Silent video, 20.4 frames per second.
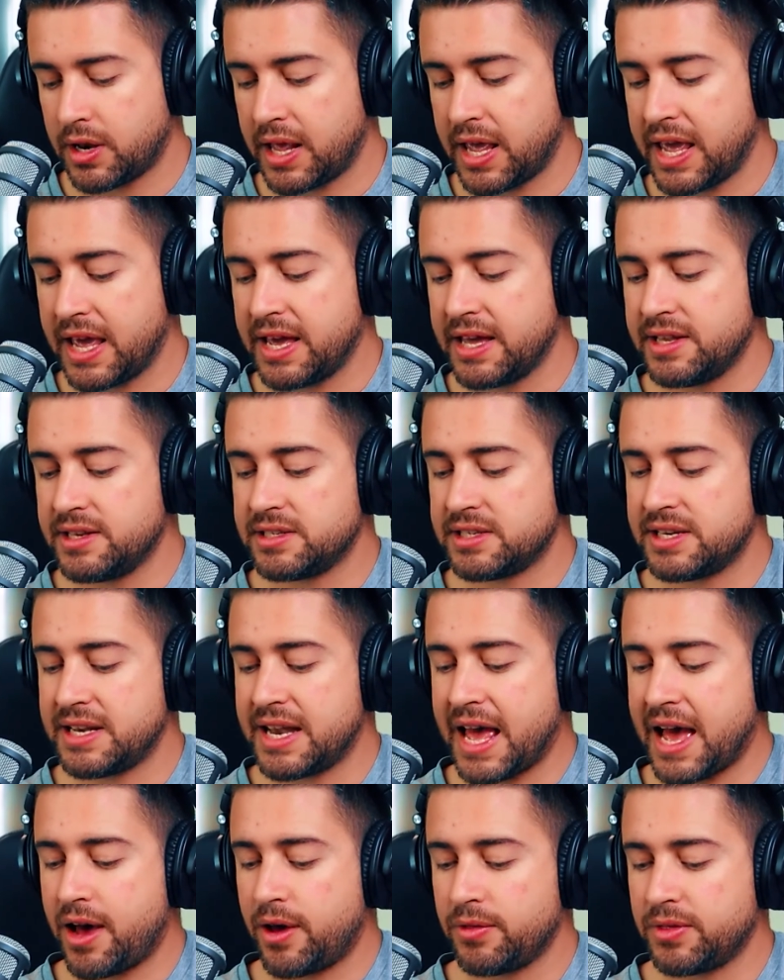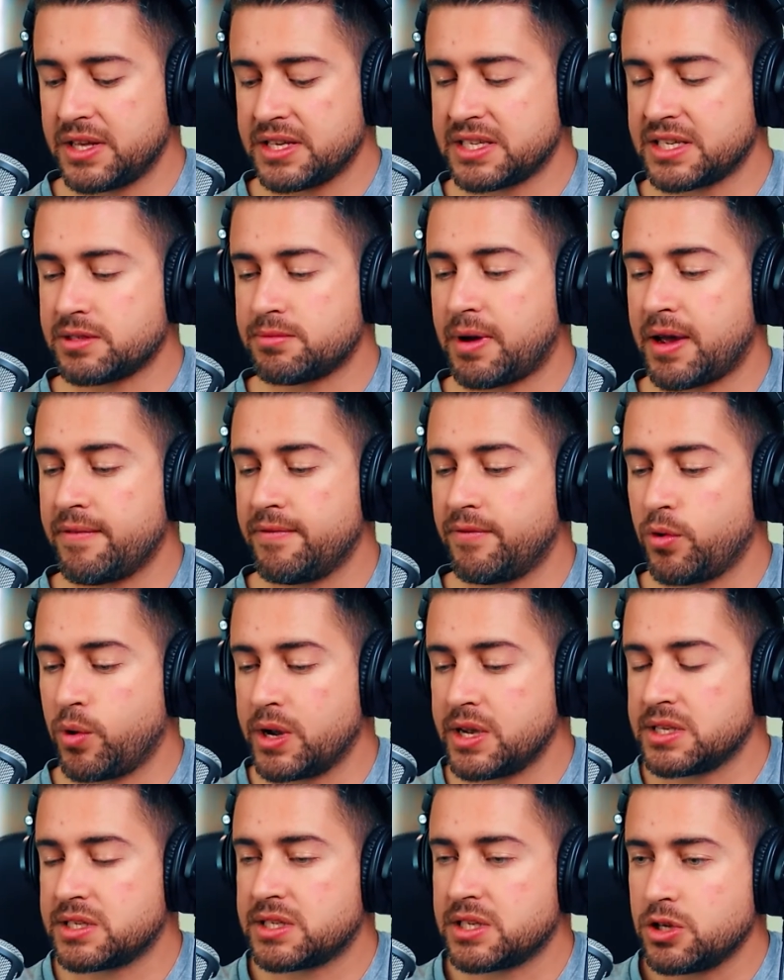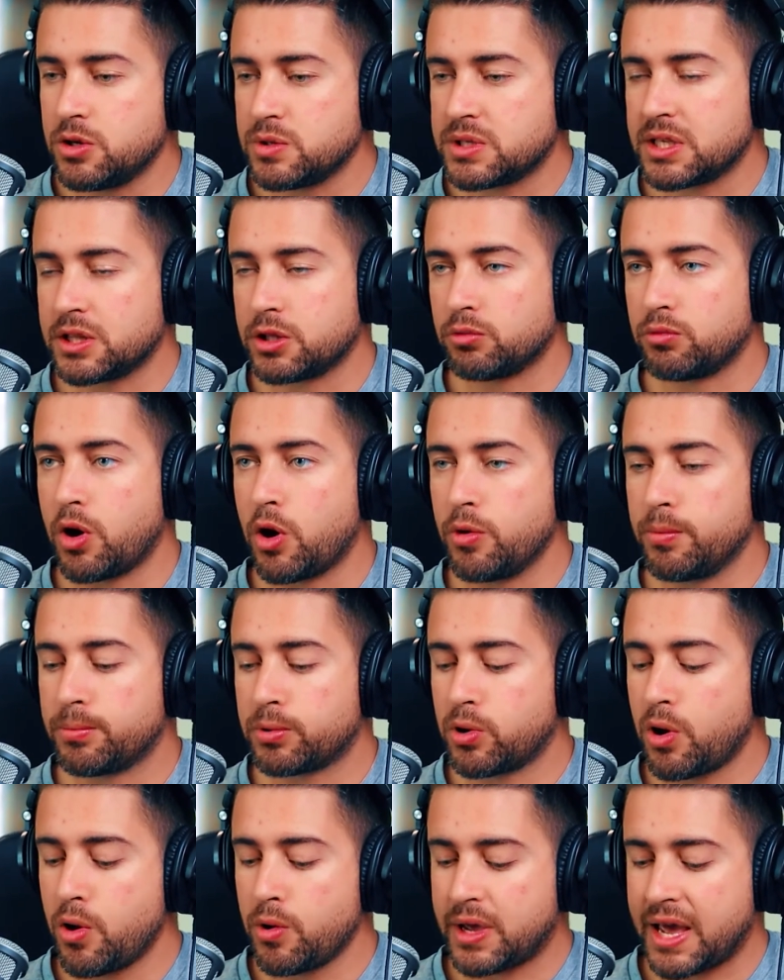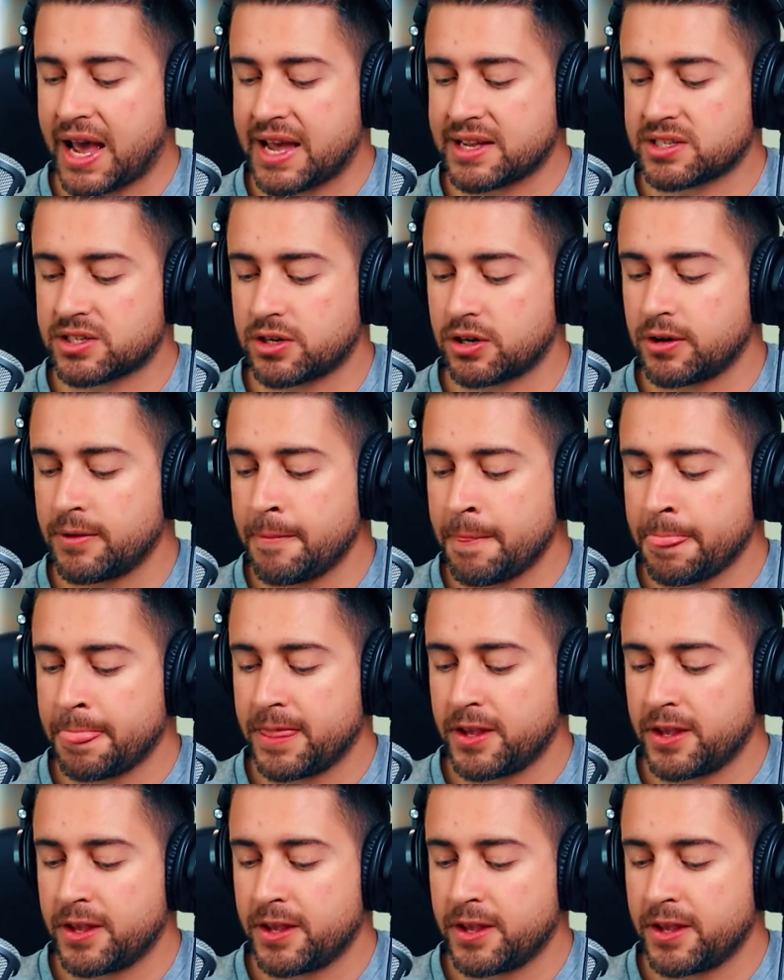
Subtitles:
And now this is my voice using the Rode Procaster.